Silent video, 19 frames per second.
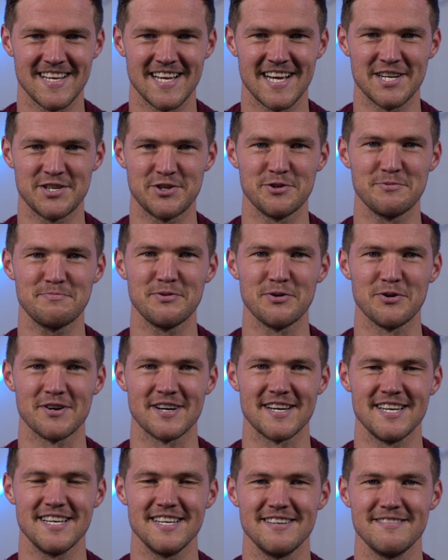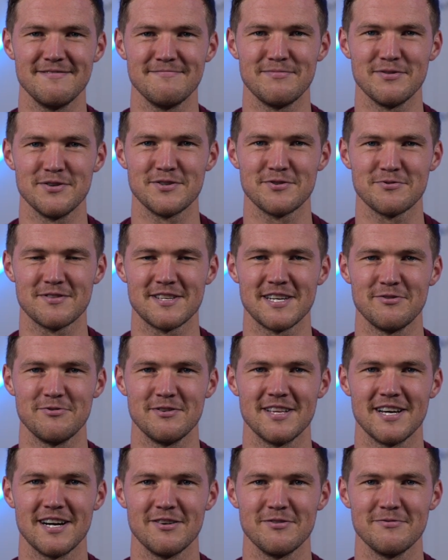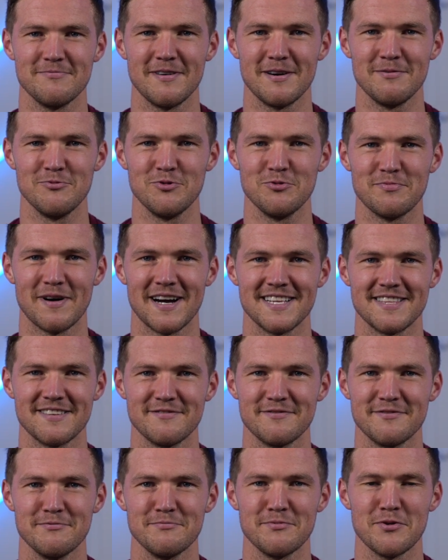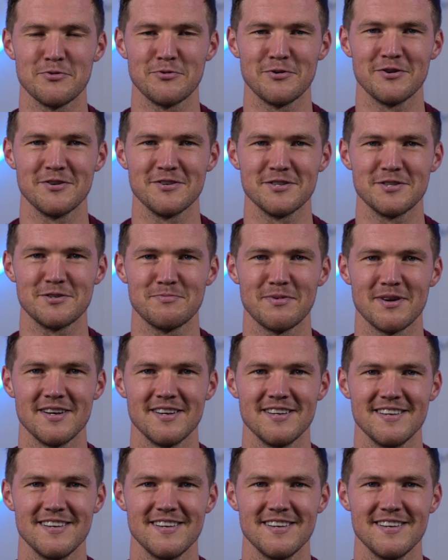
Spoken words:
I should be all right. Boys will tell you that. I'm no bad at football knowledge, but...